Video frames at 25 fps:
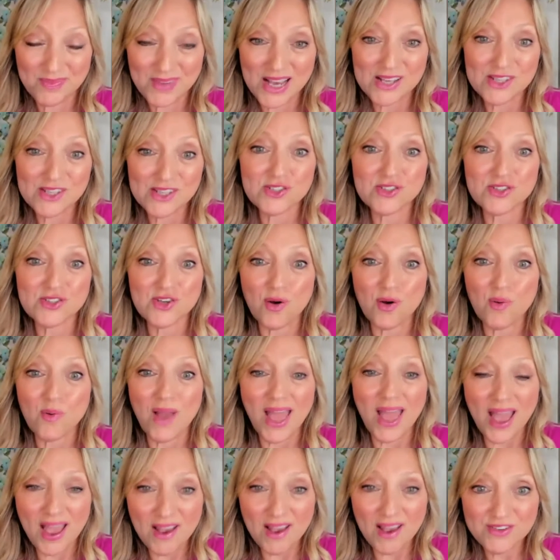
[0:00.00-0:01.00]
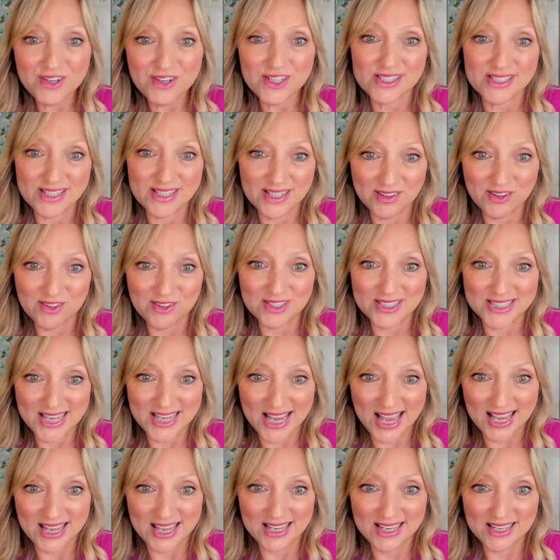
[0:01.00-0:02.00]
So every single day,
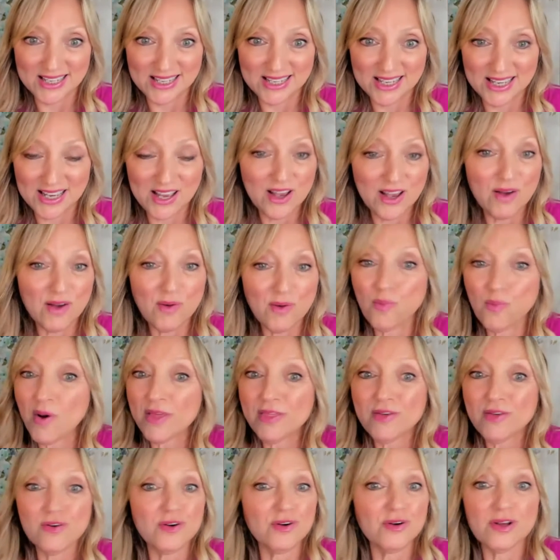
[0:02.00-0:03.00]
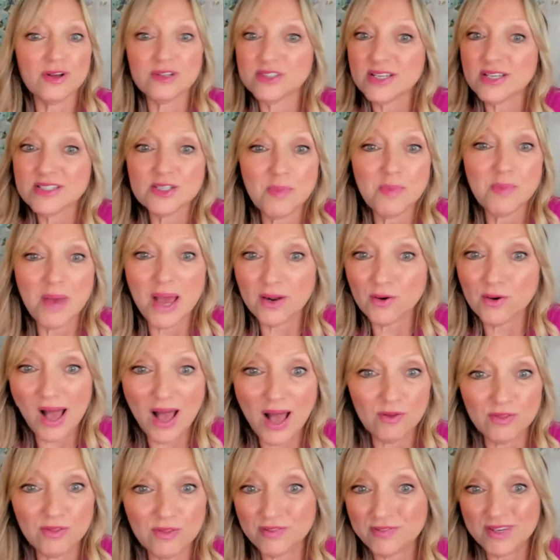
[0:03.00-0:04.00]
it doesn't matter how the
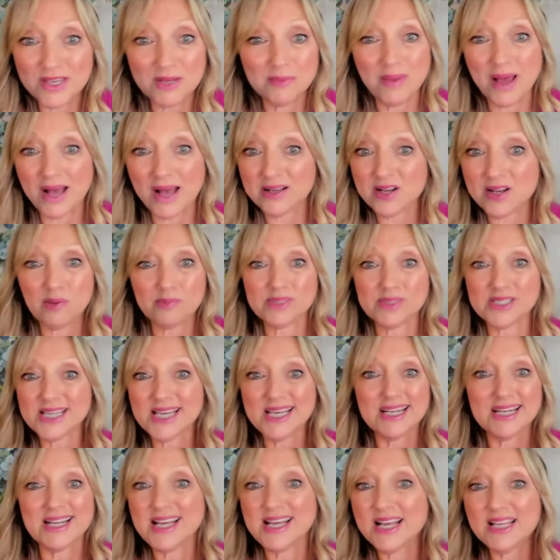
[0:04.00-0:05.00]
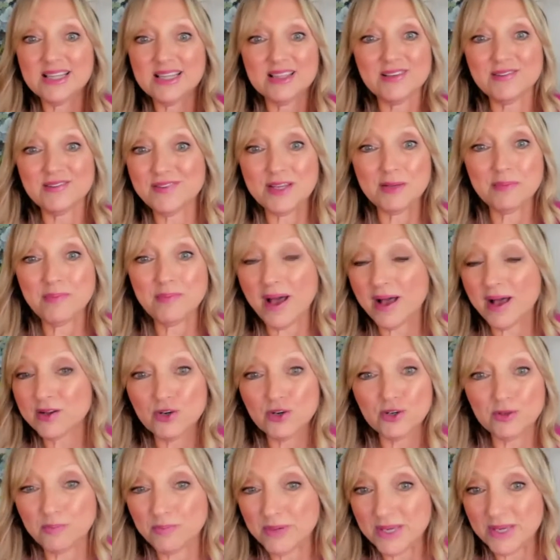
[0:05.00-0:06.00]
feedback comes in. The feedback could
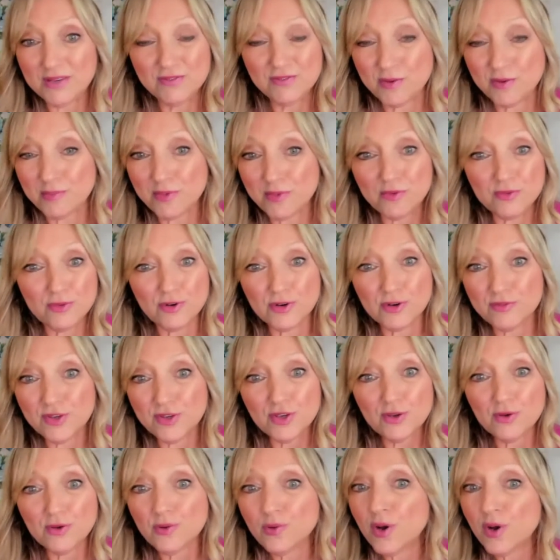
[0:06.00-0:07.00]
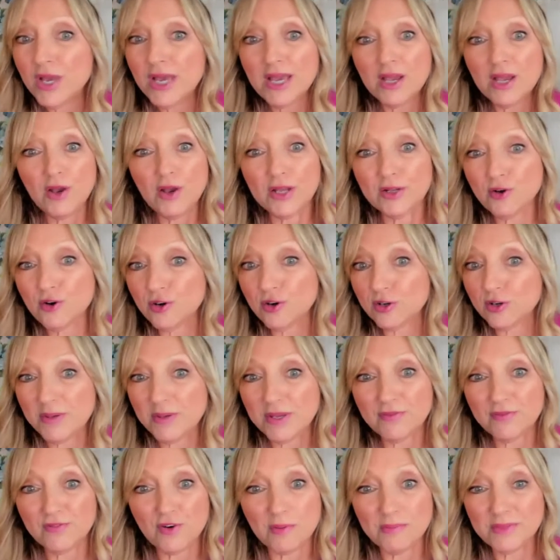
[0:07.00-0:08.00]
be from a review. It could be
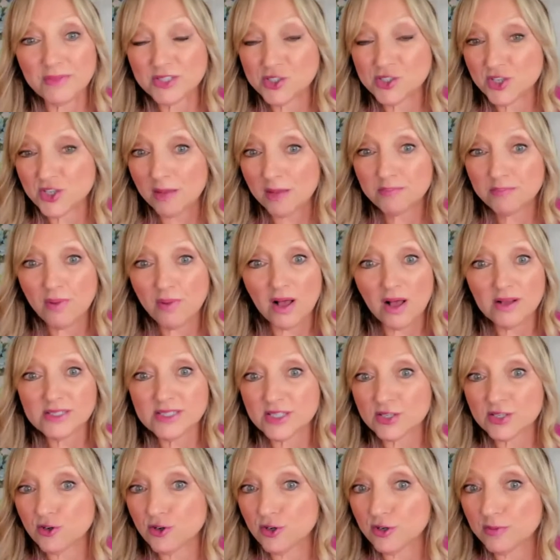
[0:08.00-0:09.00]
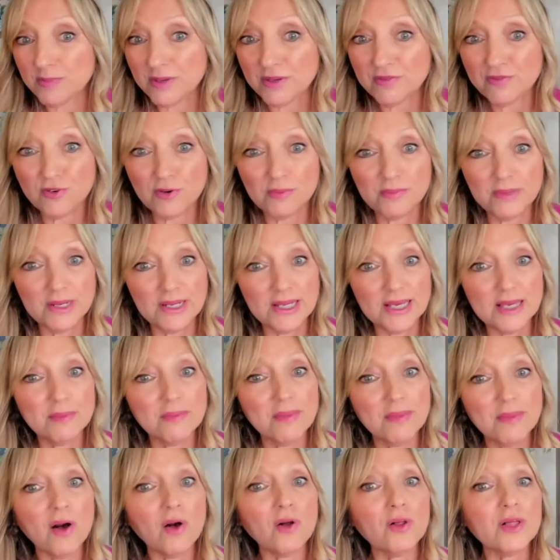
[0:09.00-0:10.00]
from a chat box. It could be from an
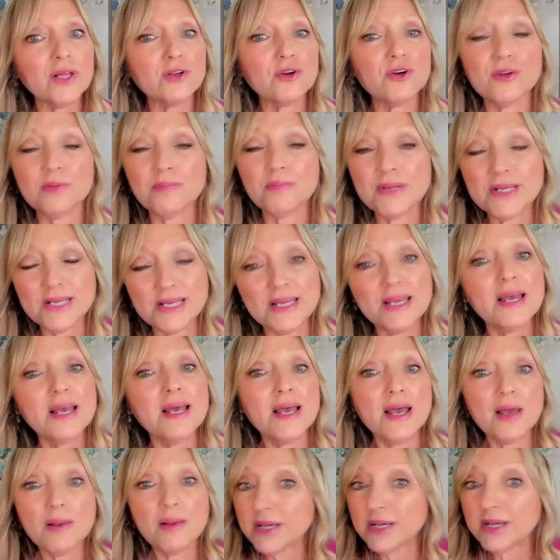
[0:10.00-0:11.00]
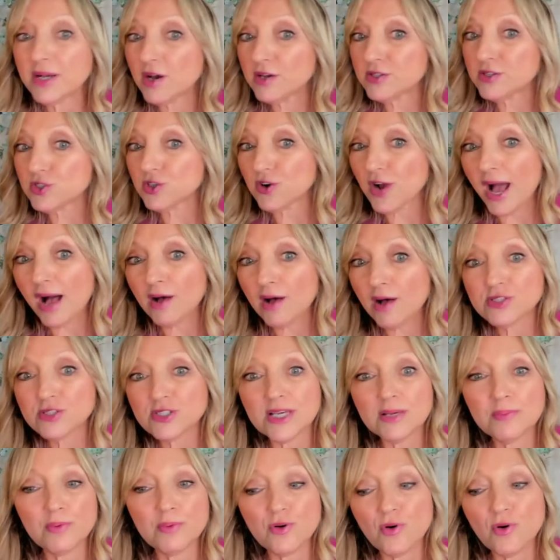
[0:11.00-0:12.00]
email. It could be because your
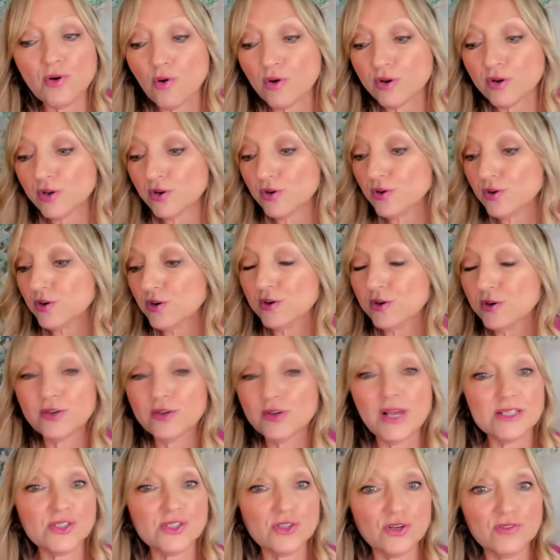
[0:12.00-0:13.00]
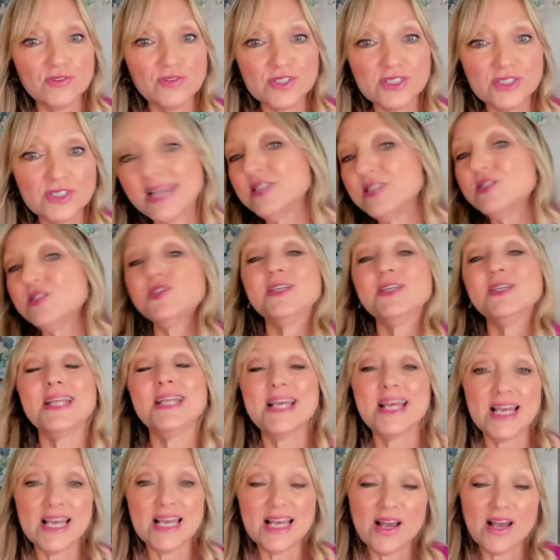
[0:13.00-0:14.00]
housekeeper or your guest service agent
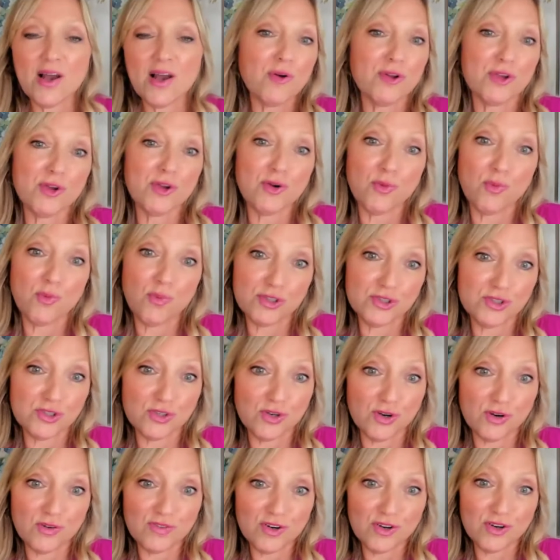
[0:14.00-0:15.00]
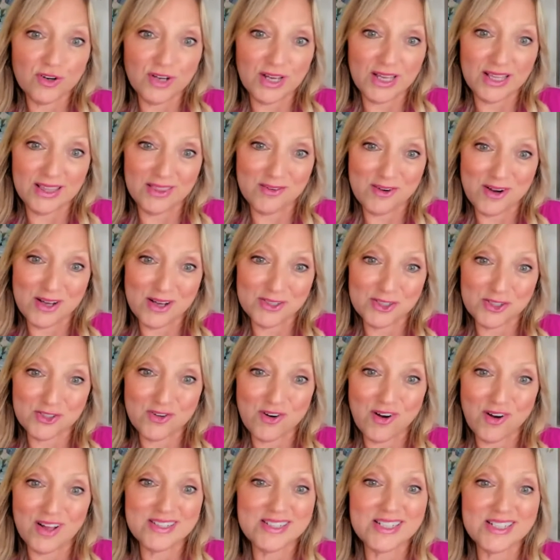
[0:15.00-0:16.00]
or your server in the
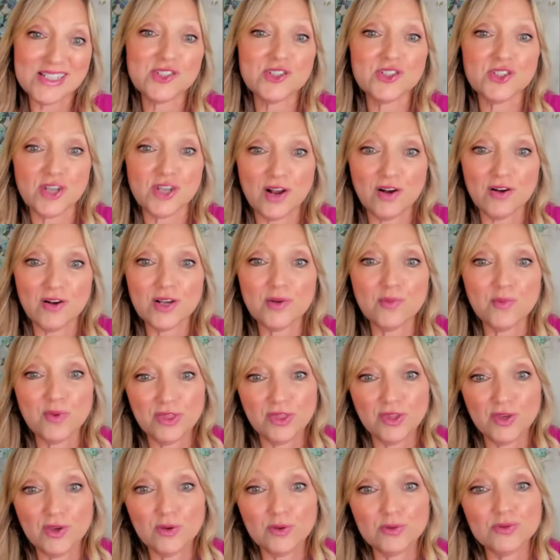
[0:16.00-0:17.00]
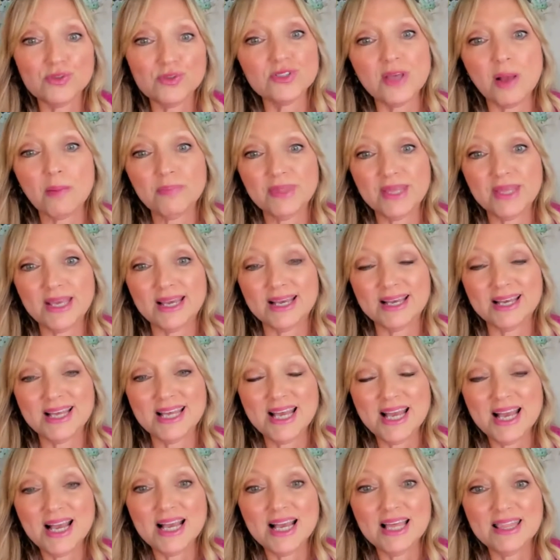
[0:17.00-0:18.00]
restaurant is sharing with you something
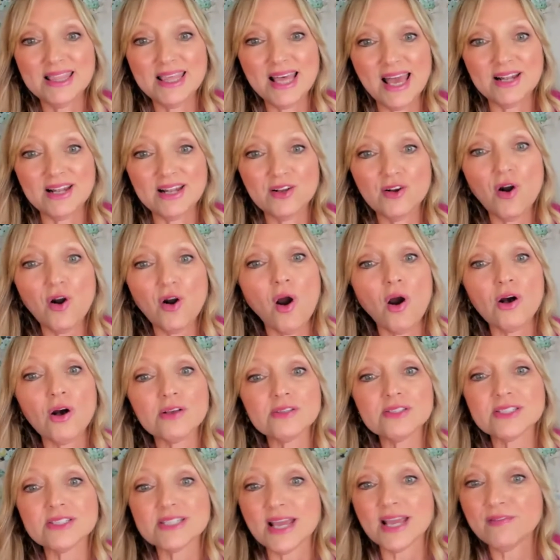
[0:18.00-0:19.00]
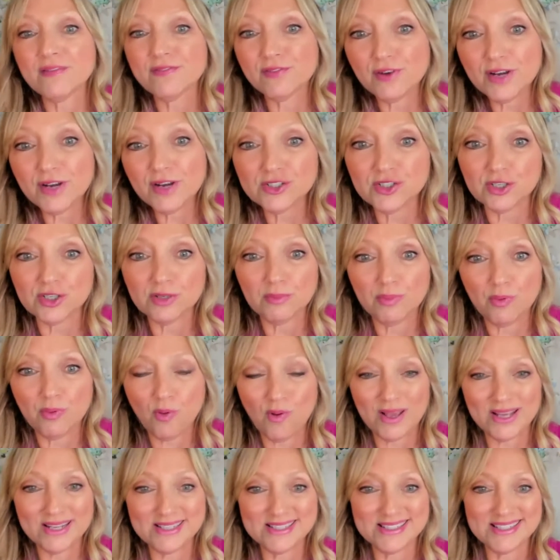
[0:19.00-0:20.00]
that caused a friction
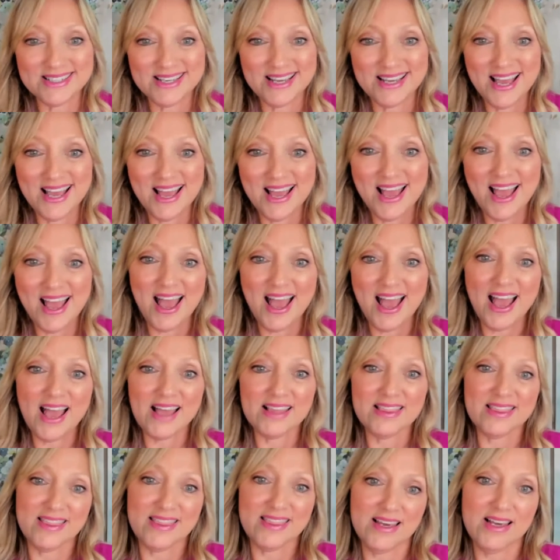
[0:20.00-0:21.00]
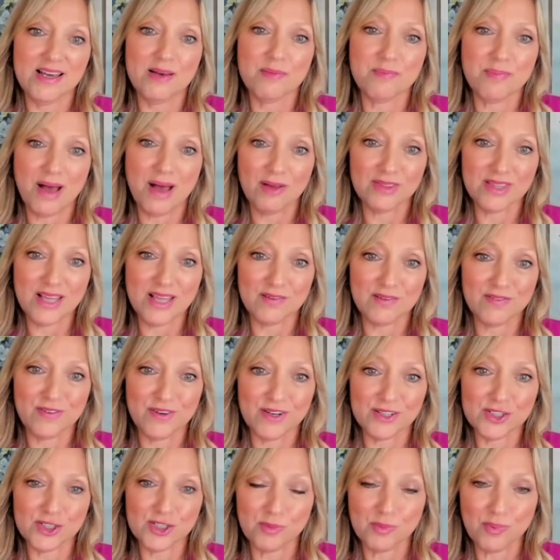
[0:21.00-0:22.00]
point. And think about that
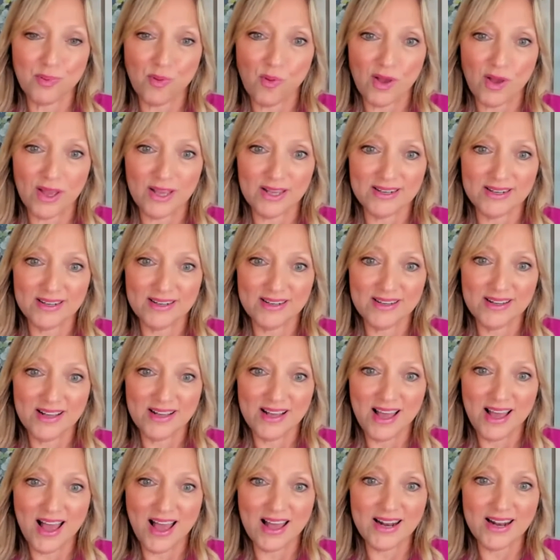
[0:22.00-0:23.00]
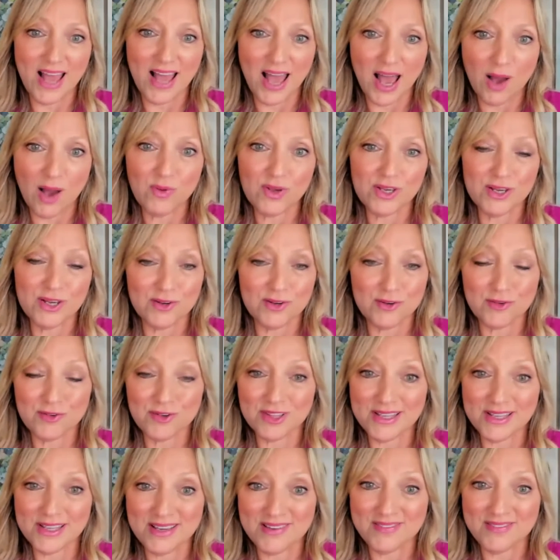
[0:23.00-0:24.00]
friction point and how we can
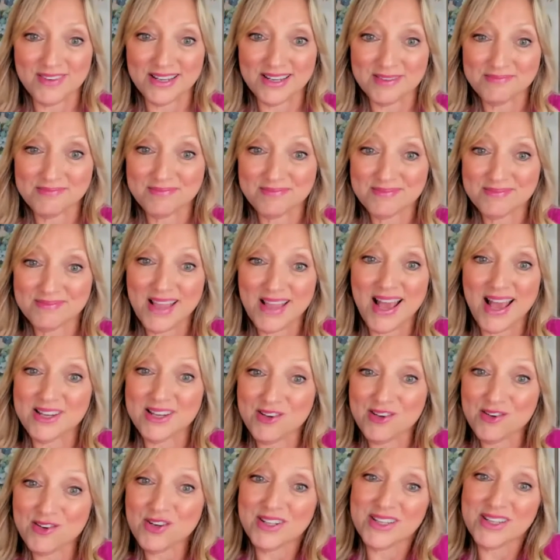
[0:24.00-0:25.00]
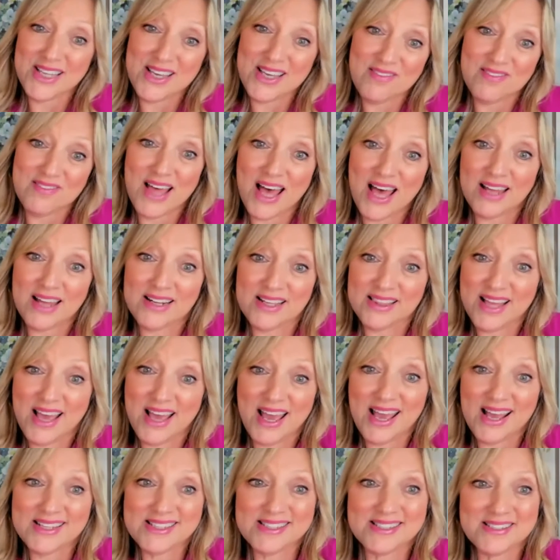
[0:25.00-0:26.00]
relieve it. And you can leave that in the
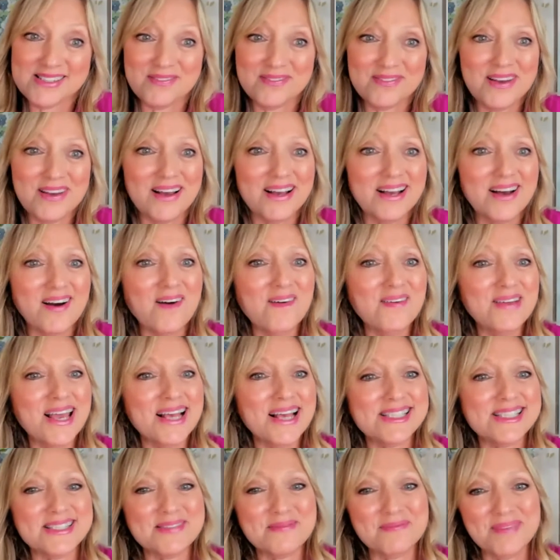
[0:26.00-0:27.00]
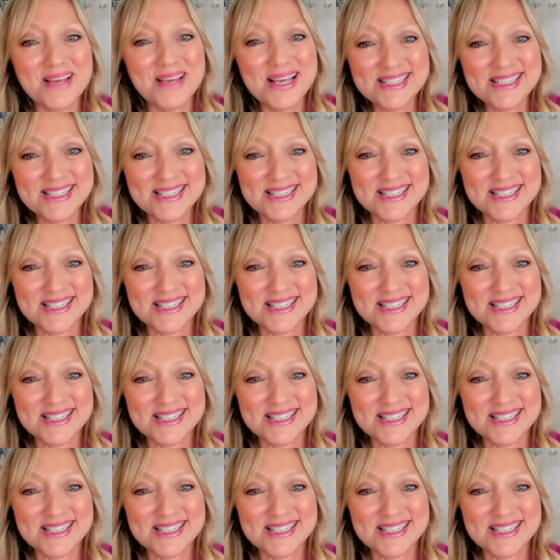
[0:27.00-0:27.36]
hands of, oh yes, Mitch.